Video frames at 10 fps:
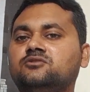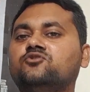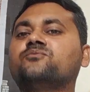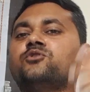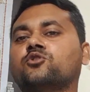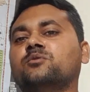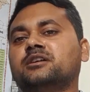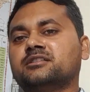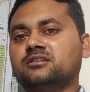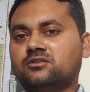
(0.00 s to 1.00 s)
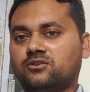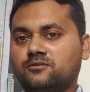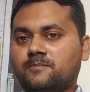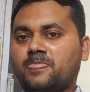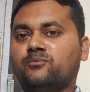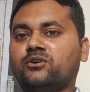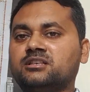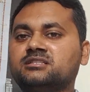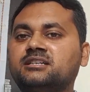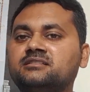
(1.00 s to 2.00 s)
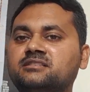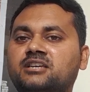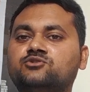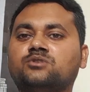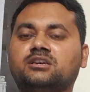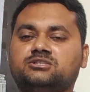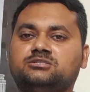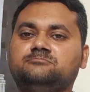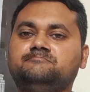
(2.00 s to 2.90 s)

to formulate the law. For instance, education.